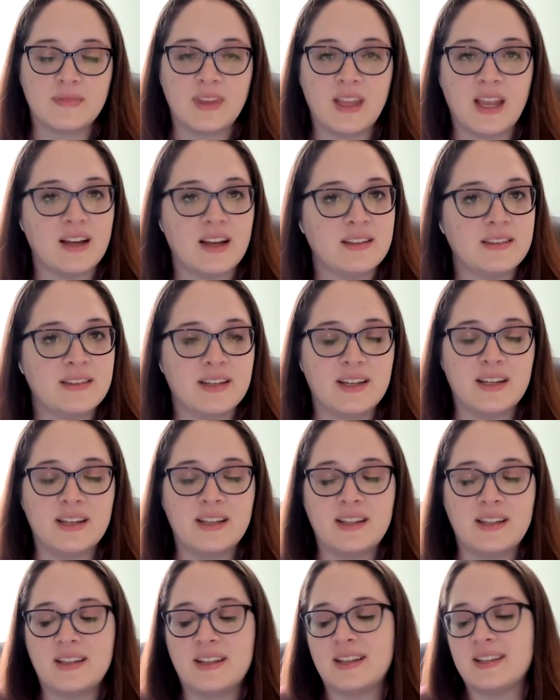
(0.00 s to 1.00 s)
Yeah,
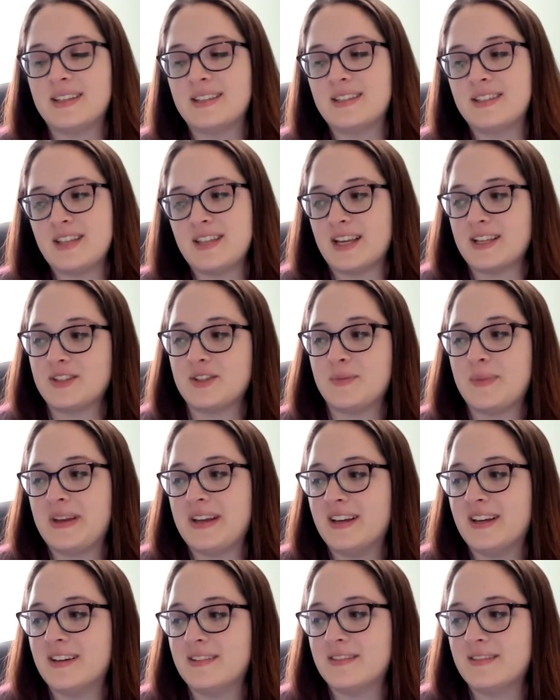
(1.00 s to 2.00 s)
that's to
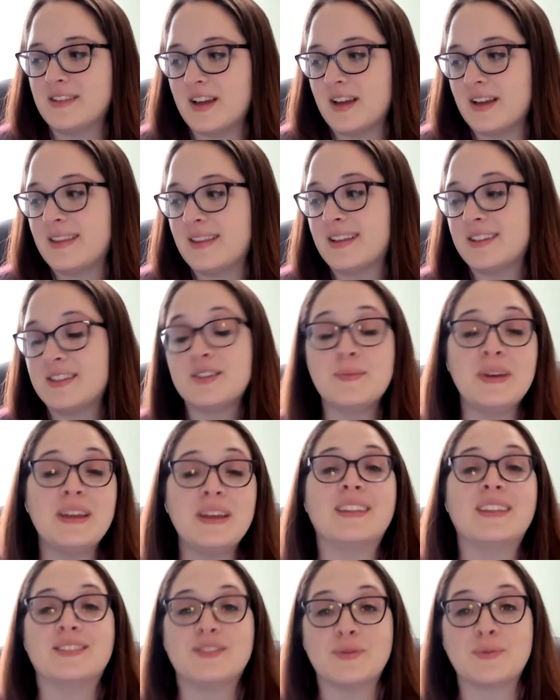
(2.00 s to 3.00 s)
me,
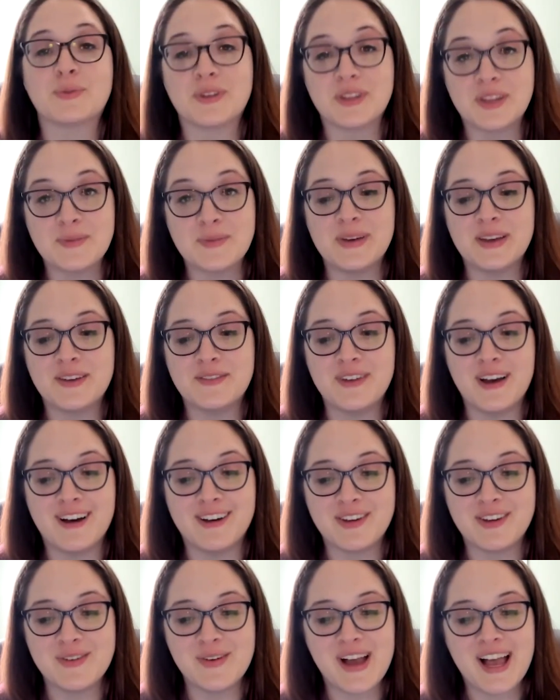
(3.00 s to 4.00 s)
that's a really big
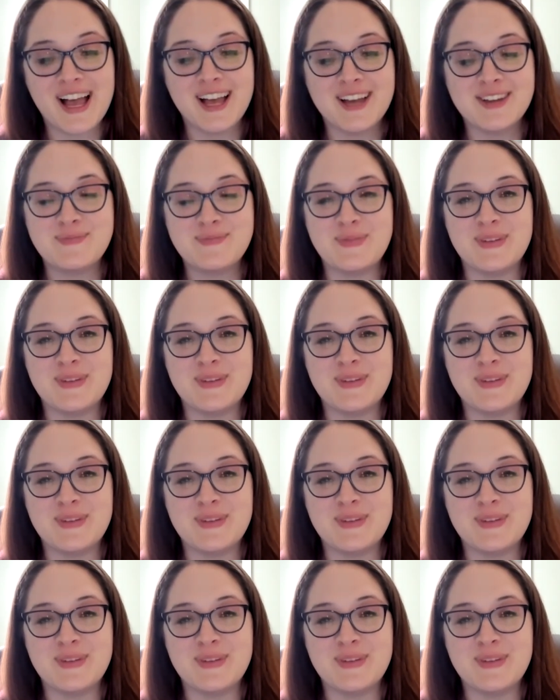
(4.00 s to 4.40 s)
value add,